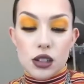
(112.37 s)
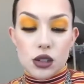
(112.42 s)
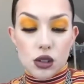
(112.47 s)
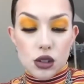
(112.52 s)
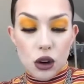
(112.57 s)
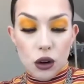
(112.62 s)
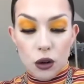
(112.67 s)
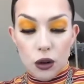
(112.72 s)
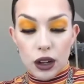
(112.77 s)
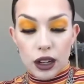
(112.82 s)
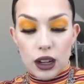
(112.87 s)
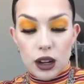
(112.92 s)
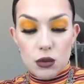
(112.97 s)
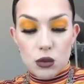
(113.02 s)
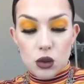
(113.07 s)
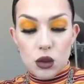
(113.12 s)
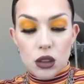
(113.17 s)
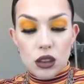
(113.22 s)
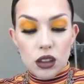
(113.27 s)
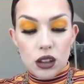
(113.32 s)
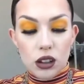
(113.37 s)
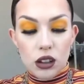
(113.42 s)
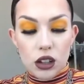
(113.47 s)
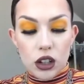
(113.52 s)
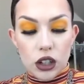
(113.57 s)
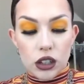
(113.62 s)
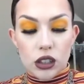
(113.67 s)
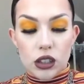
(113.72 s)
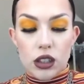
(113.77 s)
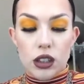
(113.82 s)
So it comes with little
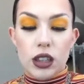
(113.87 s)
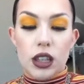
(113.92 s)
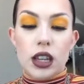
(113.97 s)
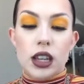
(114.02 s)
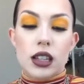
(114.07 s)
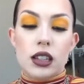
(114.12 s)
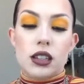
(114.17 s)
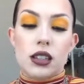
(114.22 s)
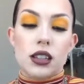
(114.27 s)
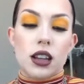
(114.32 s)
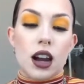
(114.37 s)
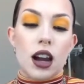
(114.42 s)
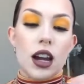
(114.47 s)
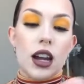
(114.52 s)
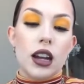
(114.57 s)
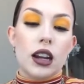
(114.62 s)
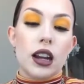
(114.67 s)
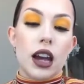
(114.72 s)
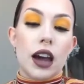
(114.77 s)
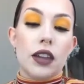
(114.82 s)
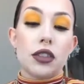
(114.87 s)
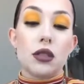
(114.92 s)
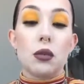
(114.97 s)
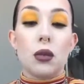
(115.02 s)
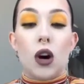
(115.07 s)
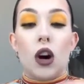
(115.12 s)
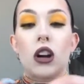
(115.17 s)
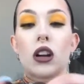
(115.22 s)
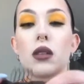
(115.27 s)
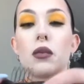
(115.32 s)
hooks on the inside at the
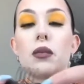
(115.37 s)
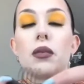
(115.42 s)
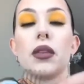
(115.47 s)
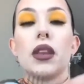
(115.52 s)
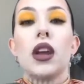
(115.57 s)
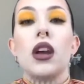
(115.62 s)
bottom.